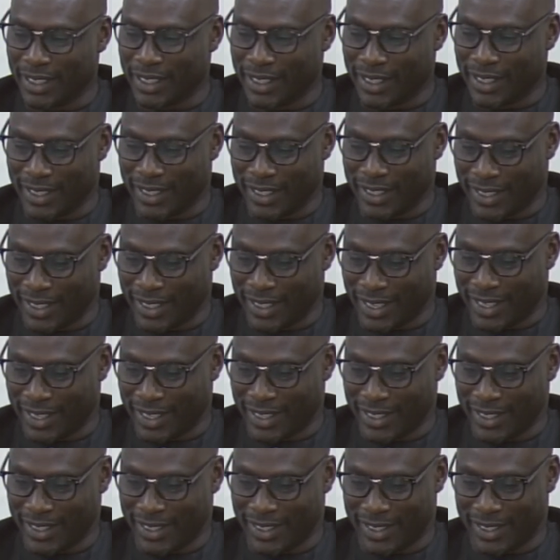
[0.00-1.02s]

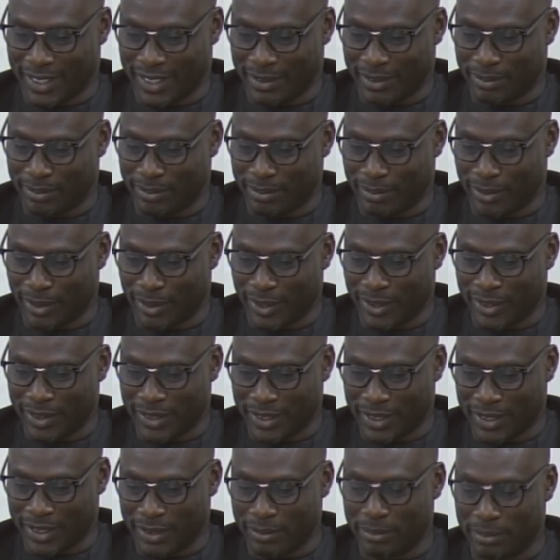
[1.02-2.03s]
I am
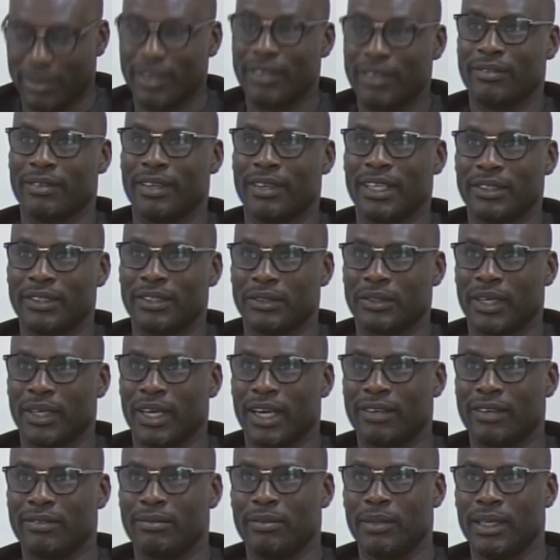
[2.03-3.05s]
honored and privileged to
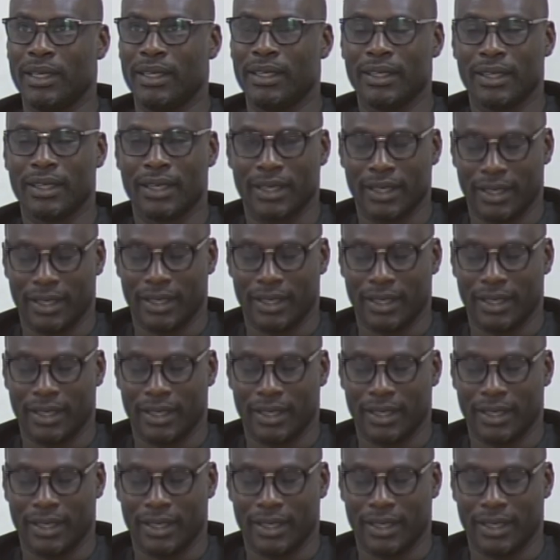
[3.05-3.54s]
have been